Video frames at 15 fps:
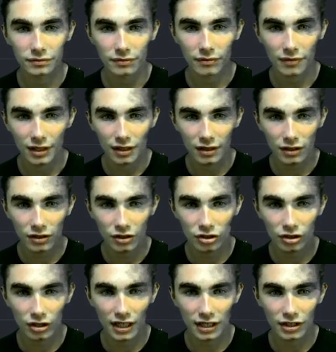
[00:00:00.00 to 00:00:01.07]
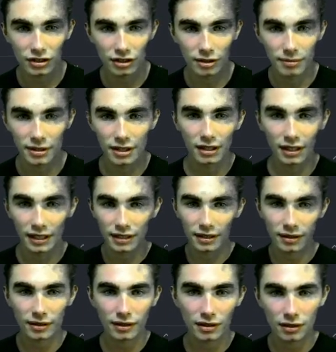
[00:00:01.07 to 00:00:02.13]
this should actually be like
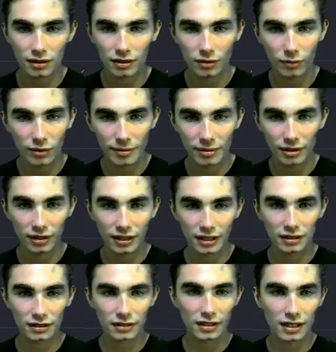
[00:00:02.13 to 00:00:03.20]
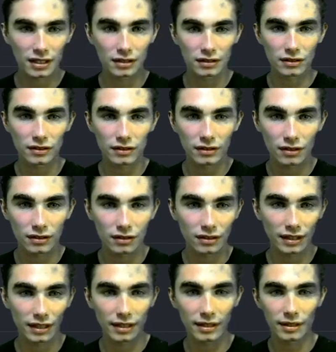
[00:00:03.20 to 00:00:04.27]
WebLN sends like
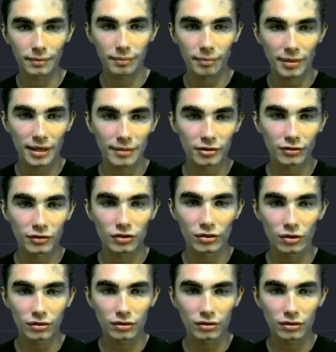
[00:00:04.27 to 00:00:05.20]
a payment result,